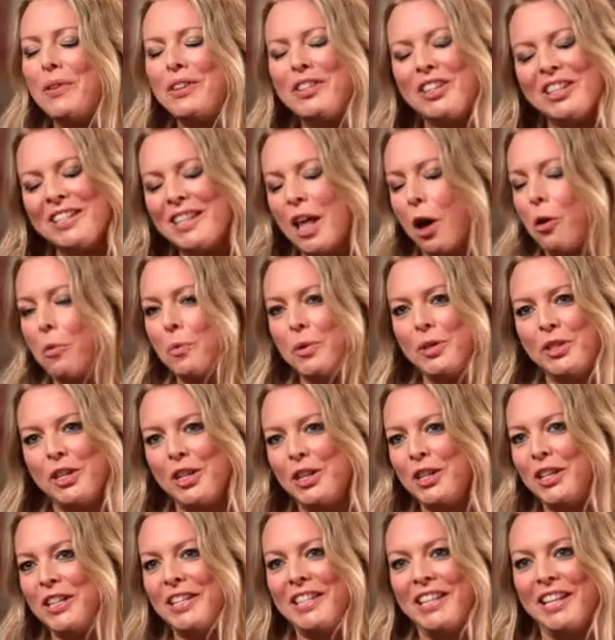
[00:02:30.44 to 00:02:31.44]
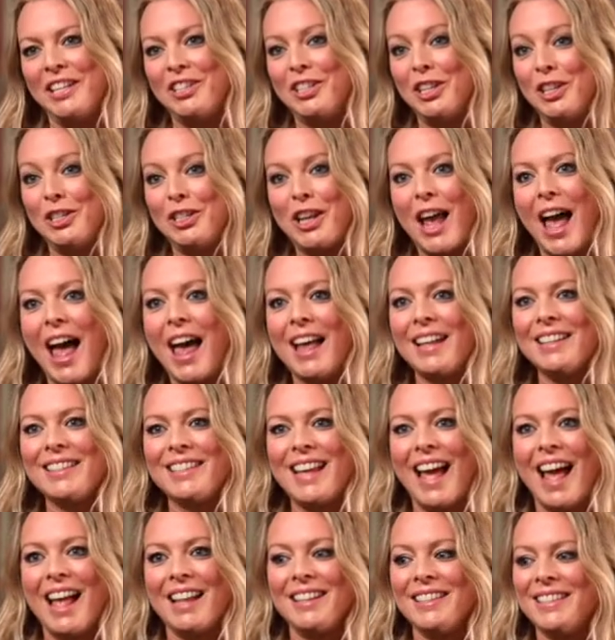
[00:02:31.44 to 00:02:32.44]
just that opportunity to chat
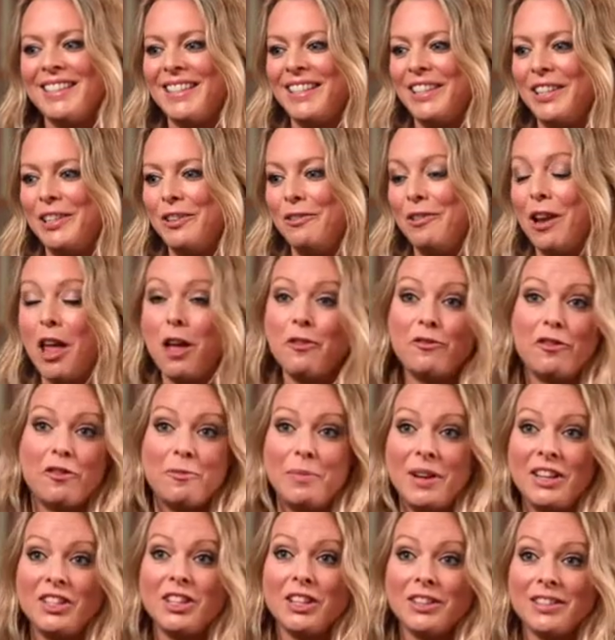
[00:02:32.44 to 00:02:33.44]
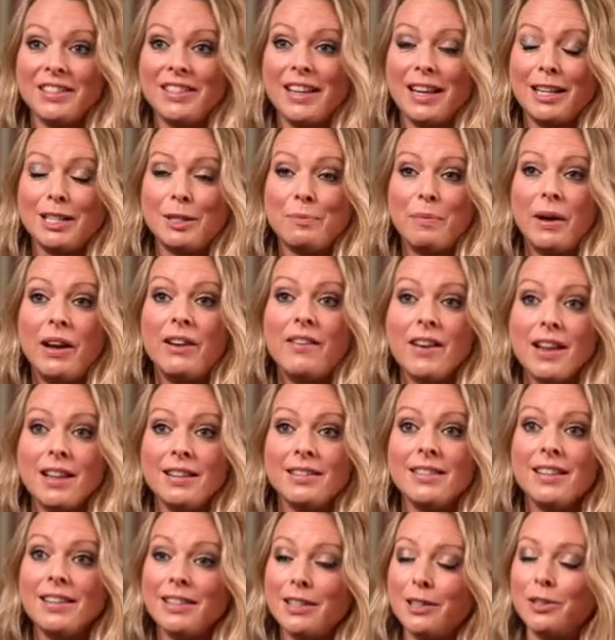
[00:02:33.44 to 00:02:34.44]
and to learn from each other's
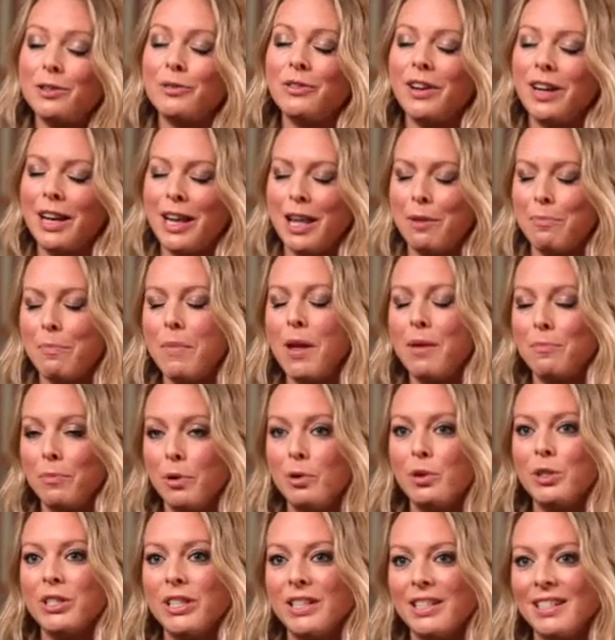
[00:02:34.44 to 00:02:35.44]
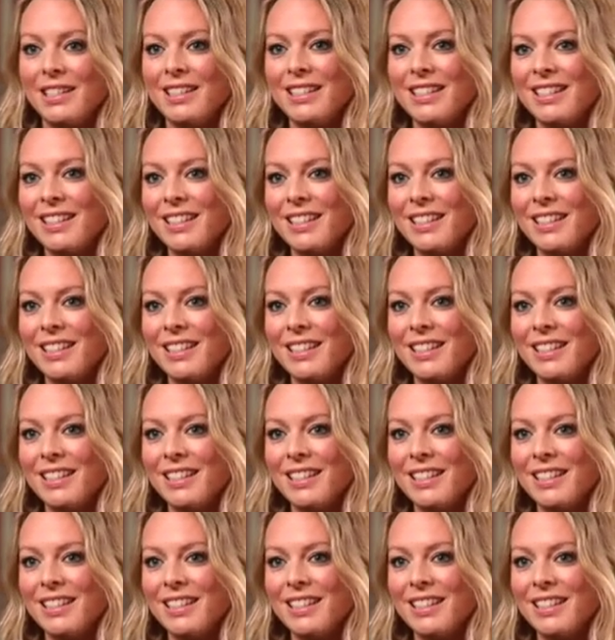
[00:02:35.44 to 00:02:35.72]
experiences is really important.